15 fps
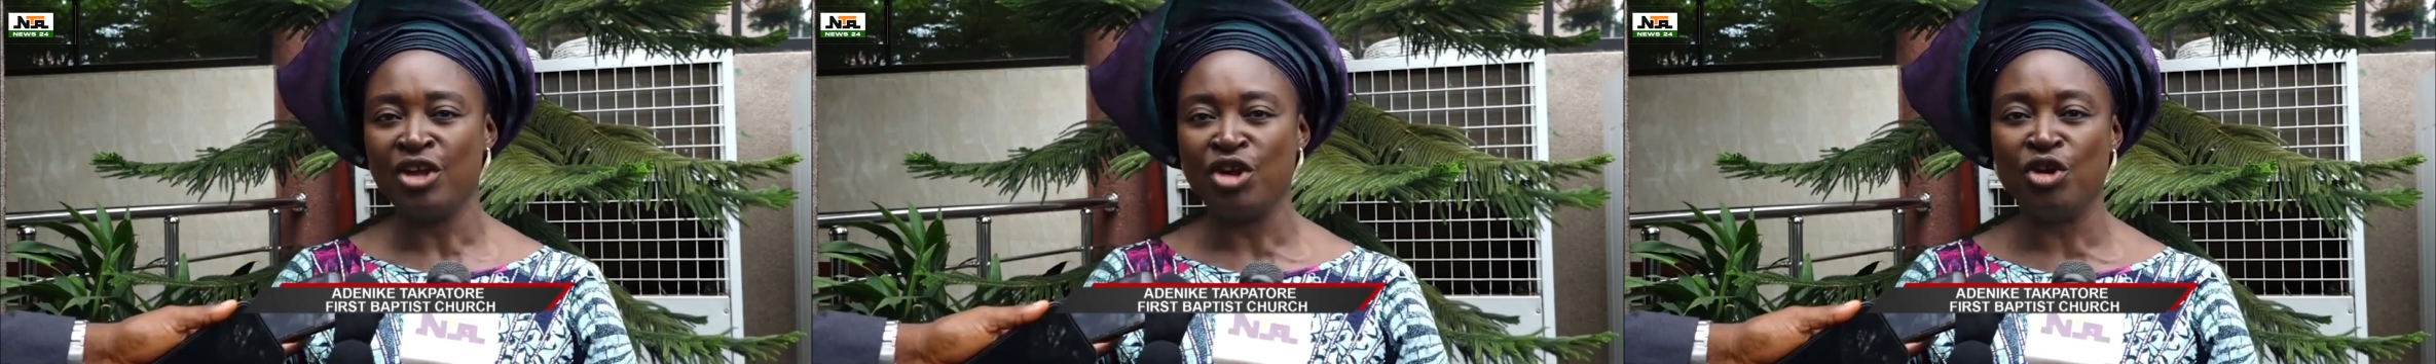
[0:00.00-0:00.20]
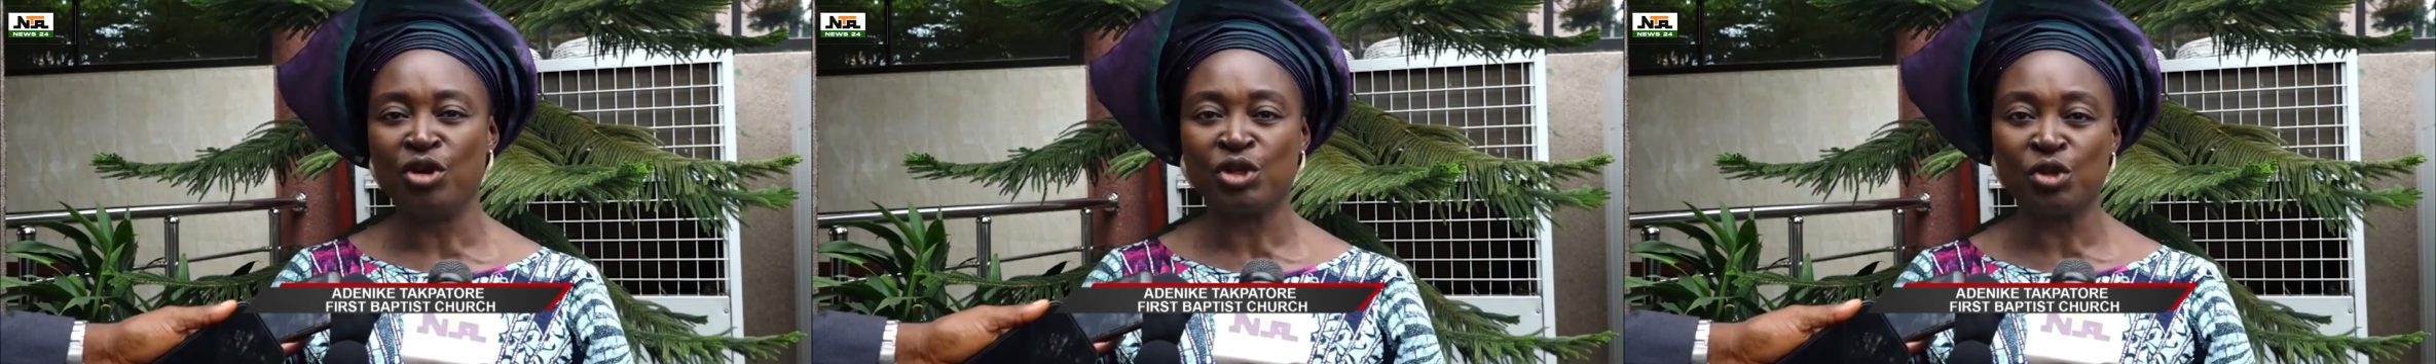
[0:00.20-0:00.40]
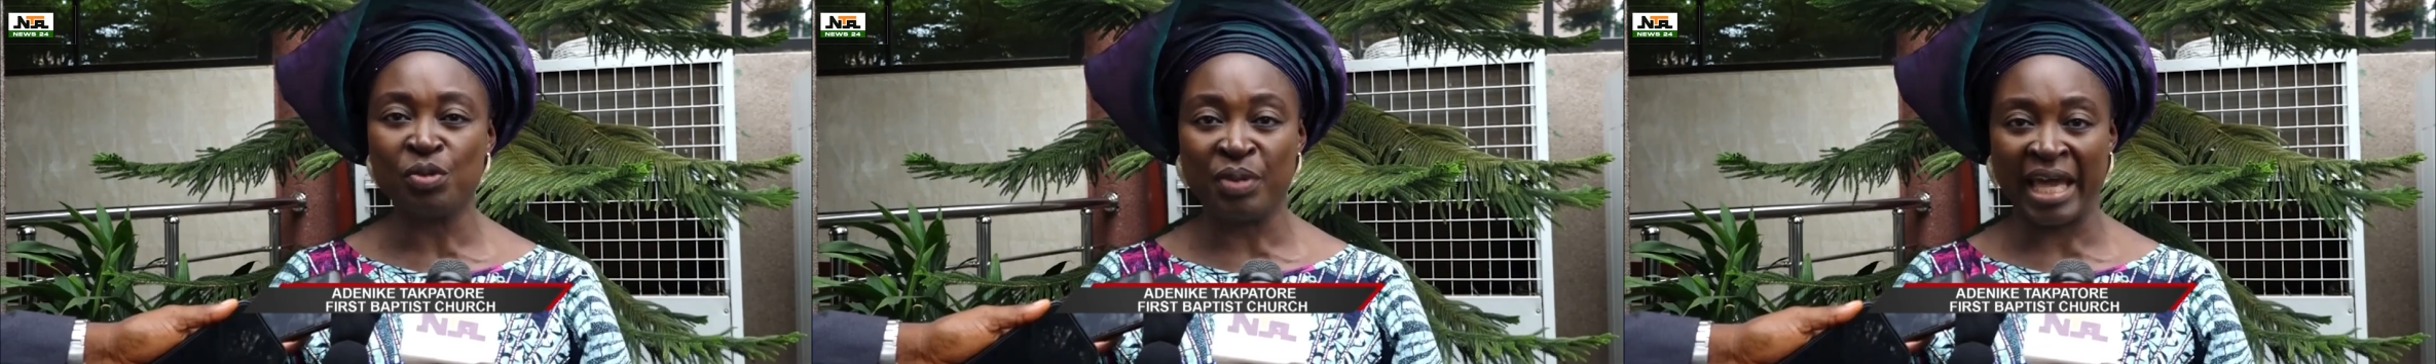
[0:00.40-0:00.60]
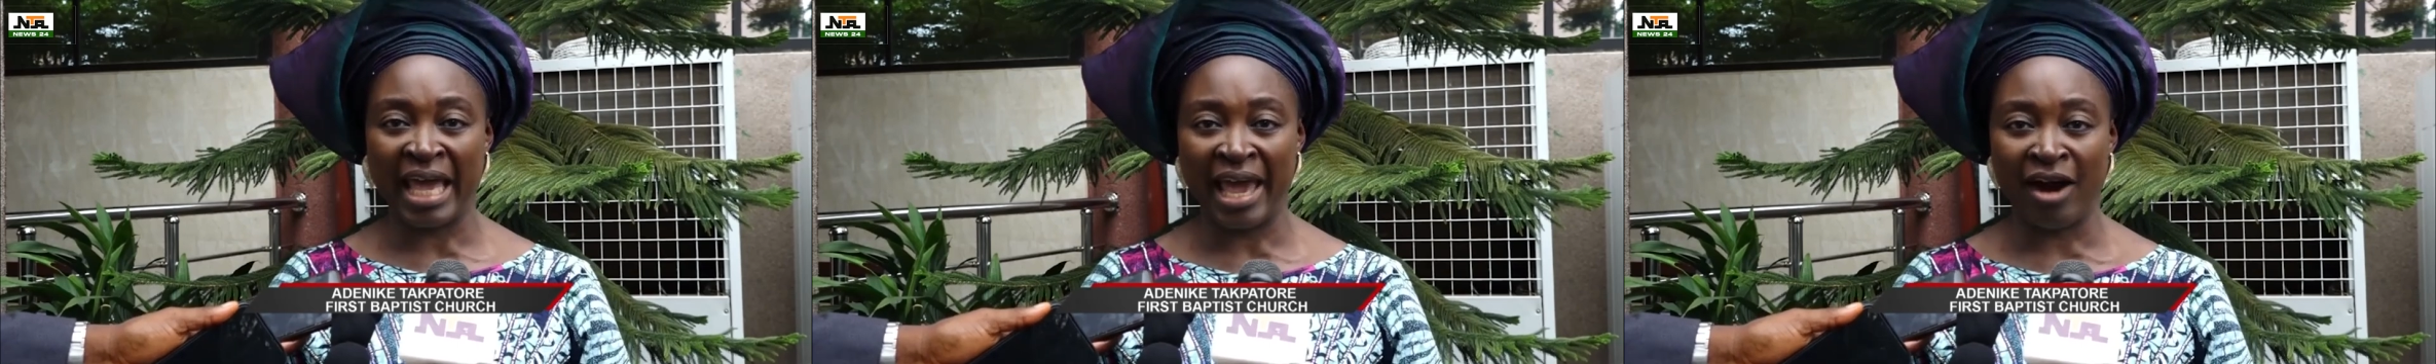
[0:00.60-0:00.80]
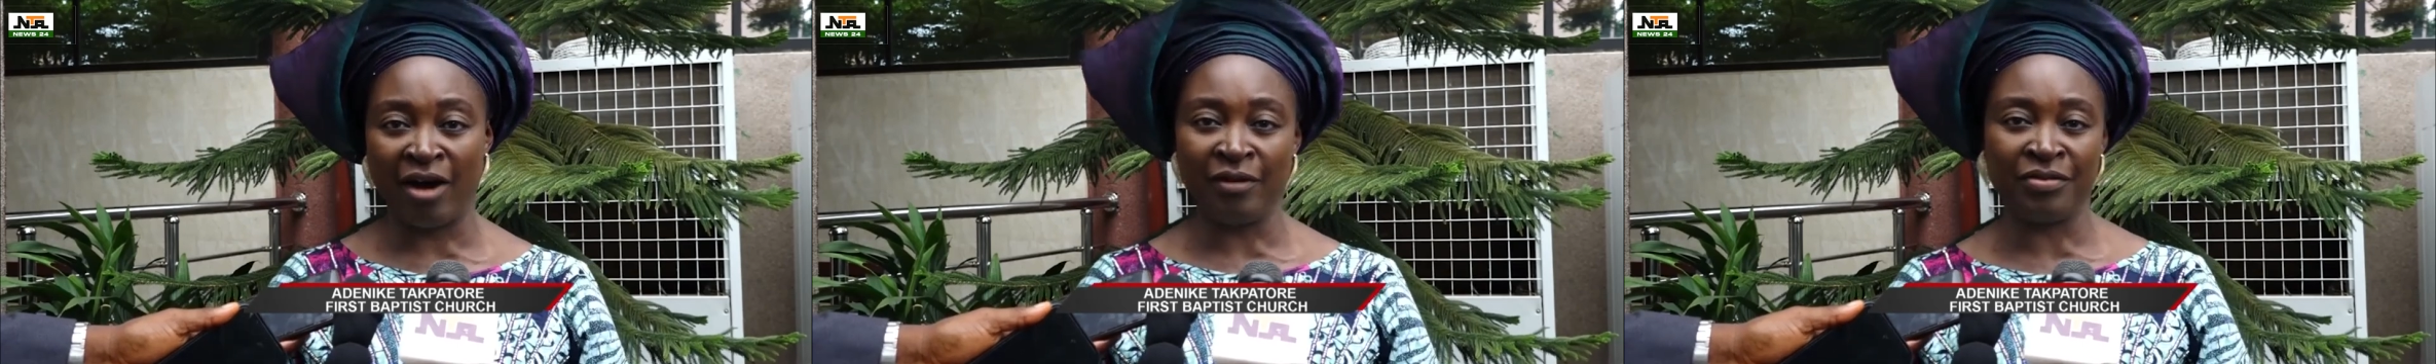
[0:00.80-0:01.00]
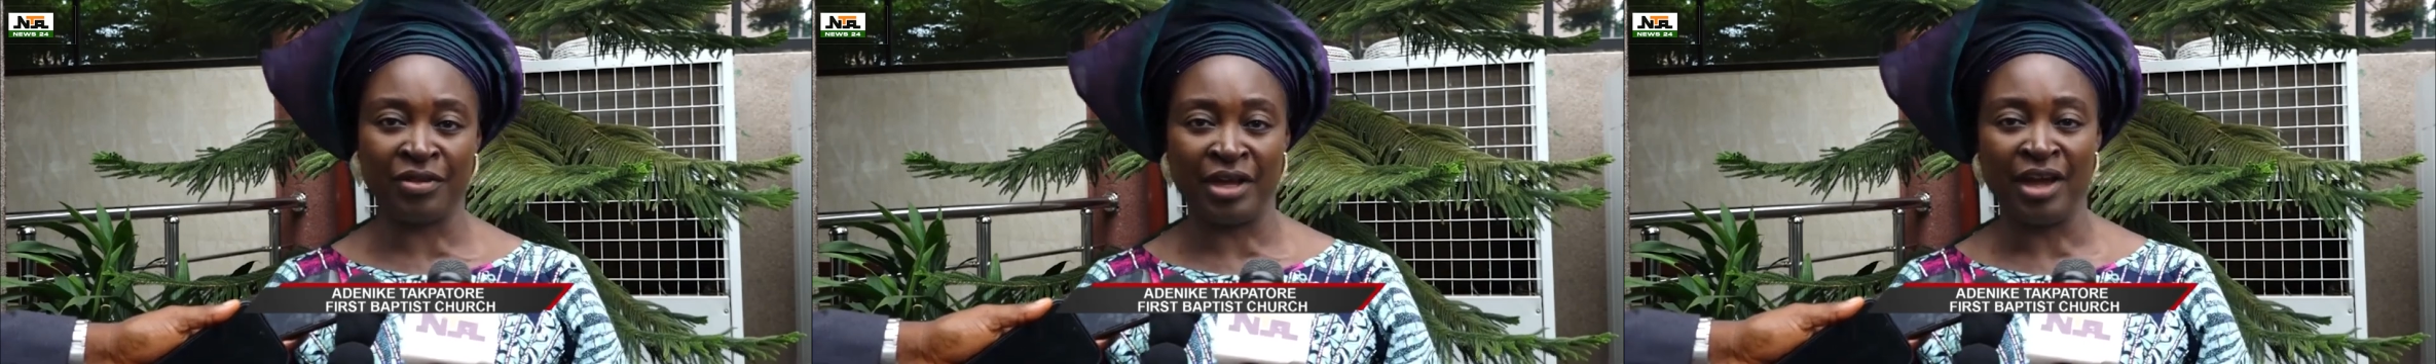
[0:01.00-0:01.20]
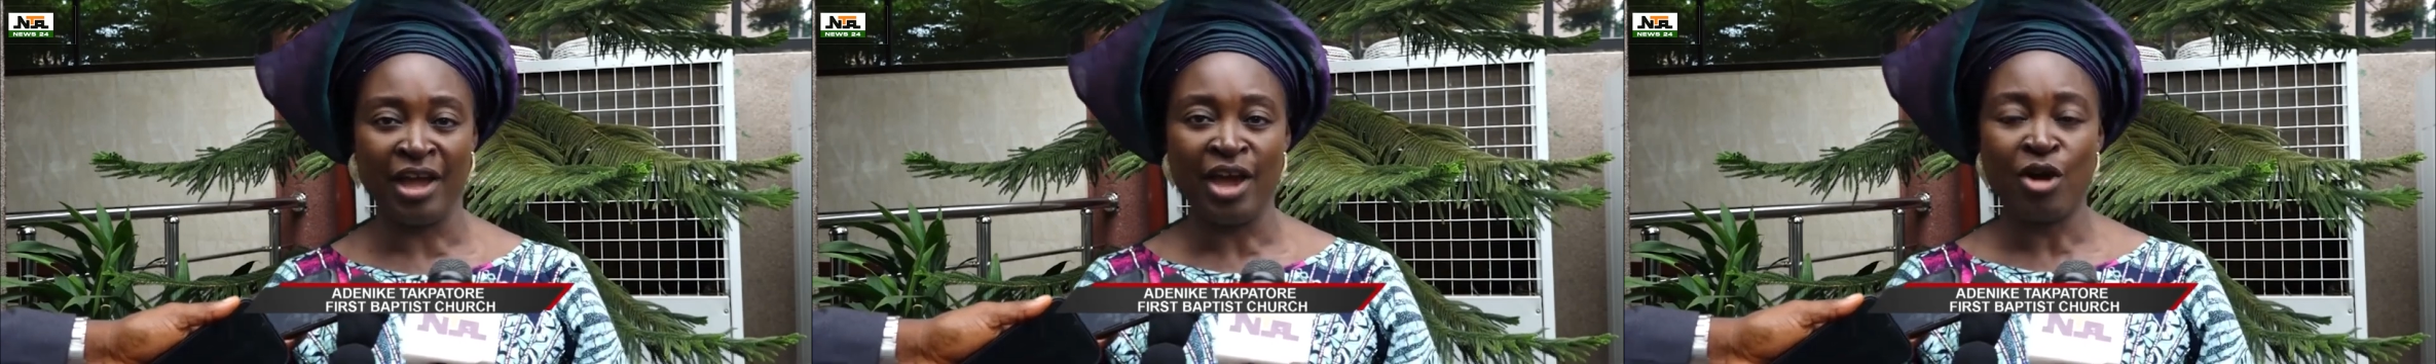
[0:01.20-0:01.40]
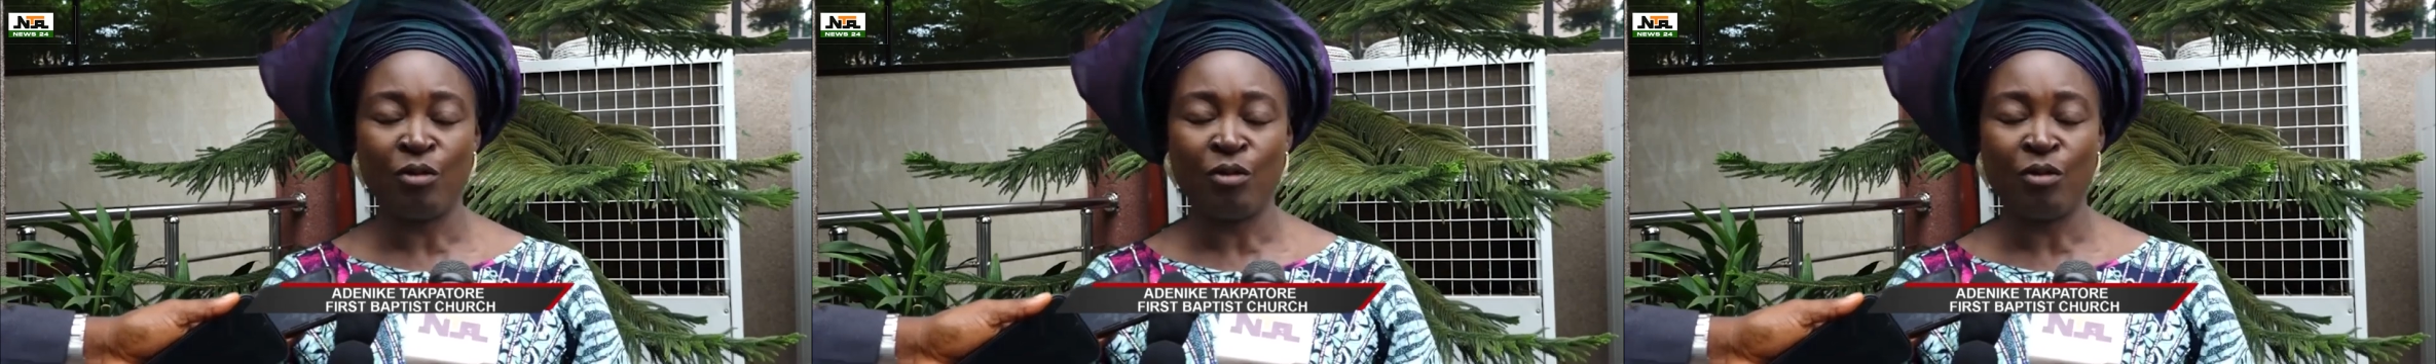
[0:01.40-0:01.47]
you know, to be healthy.